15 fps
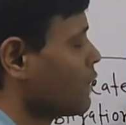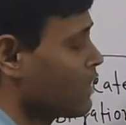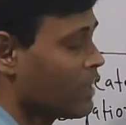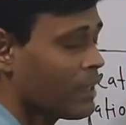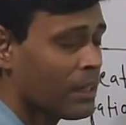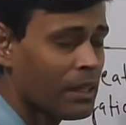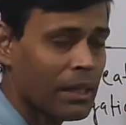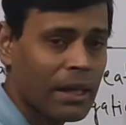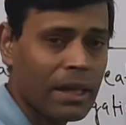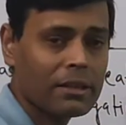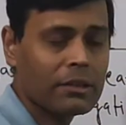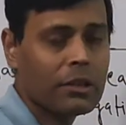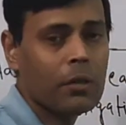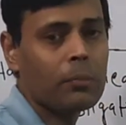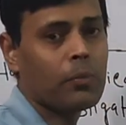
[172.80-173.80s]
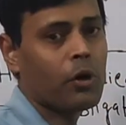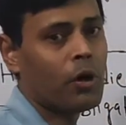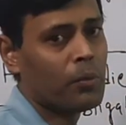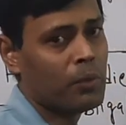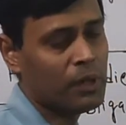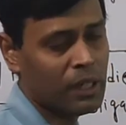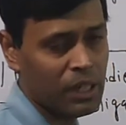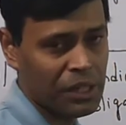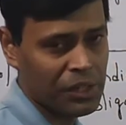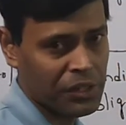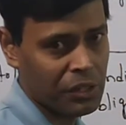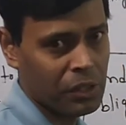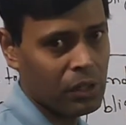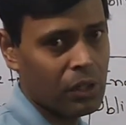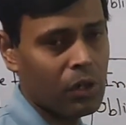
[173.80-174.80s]
in case of
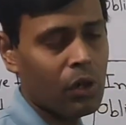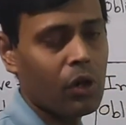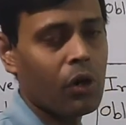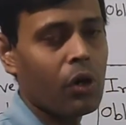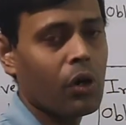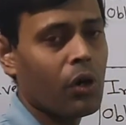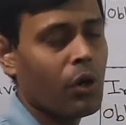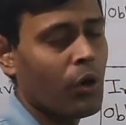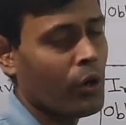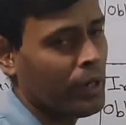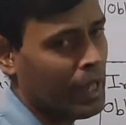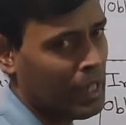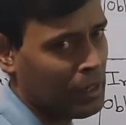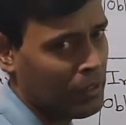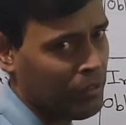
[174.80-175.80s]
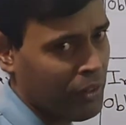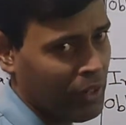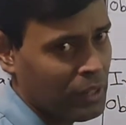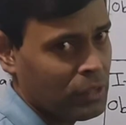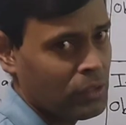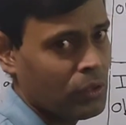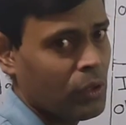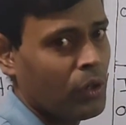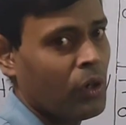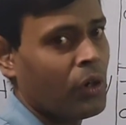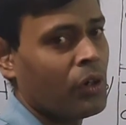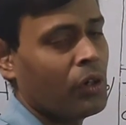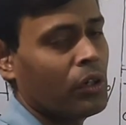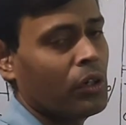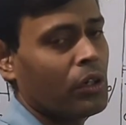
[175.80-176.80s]
obligation or advice
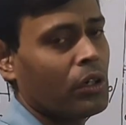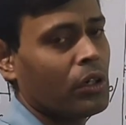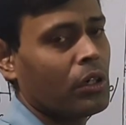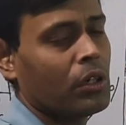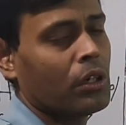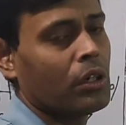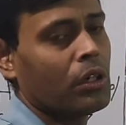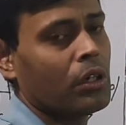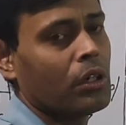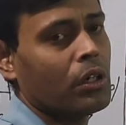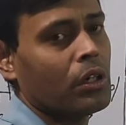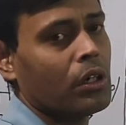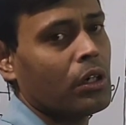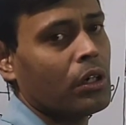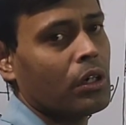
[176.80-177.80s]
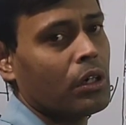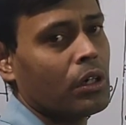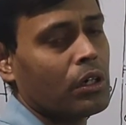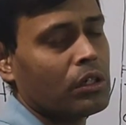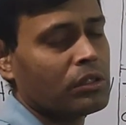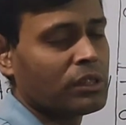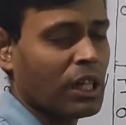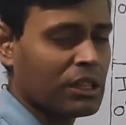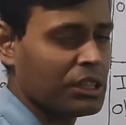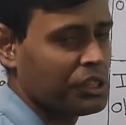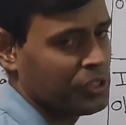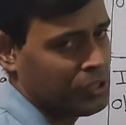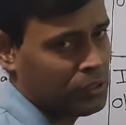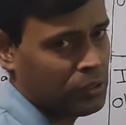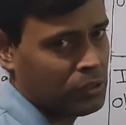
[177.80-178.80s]
or
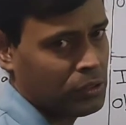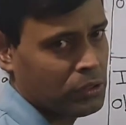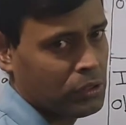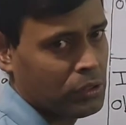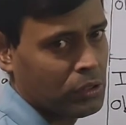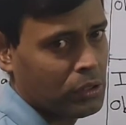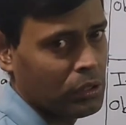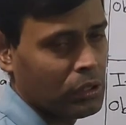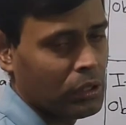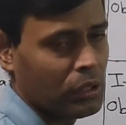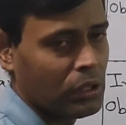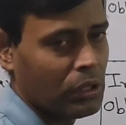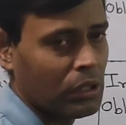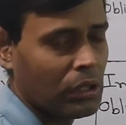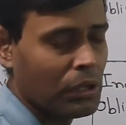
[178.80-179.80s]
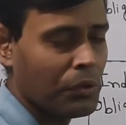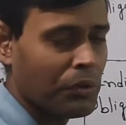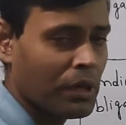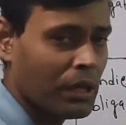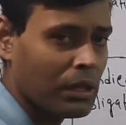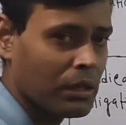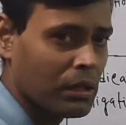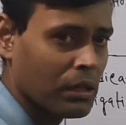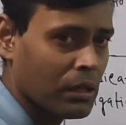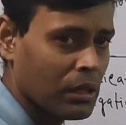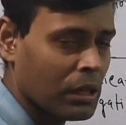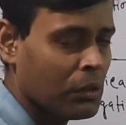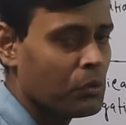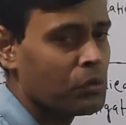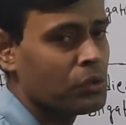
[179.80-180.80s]
suggestions, you can
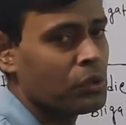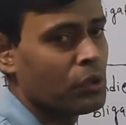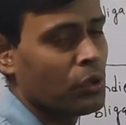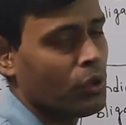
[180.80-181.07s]
use